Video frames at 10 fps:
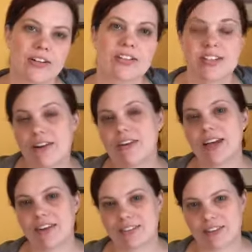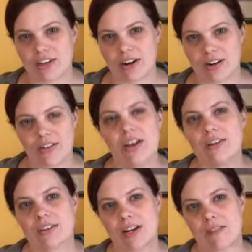sterilize the jars
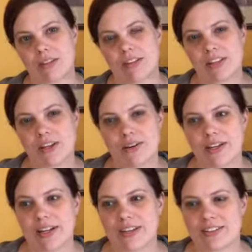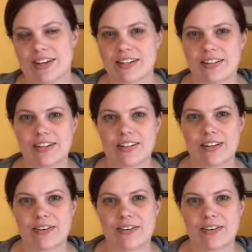so that everything that you're eating is nice and safe